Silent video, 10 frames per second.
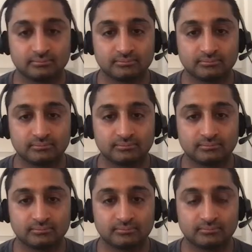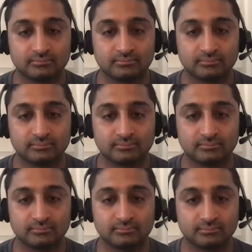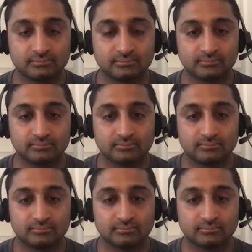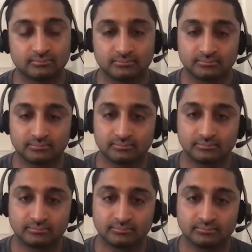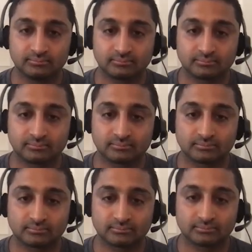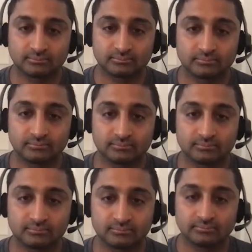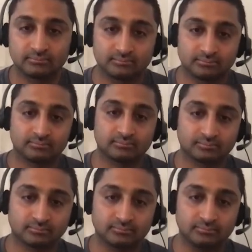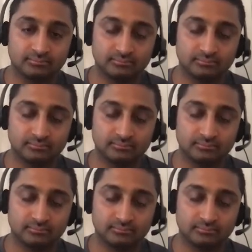This person isn't speaking.